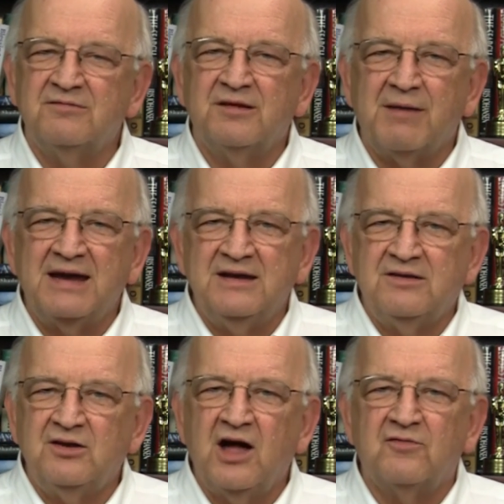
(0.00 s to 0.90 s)
Somebody in
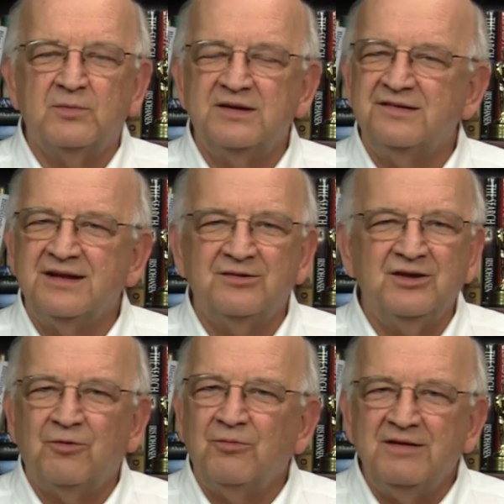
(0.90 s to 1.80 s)
the government said,
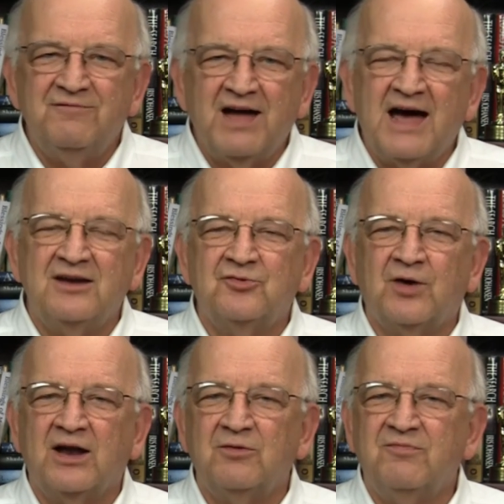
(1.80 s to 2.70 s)
you know, we've got to
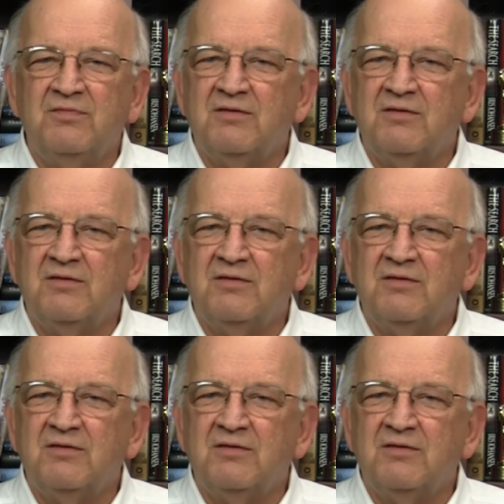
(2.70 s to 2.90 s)
try to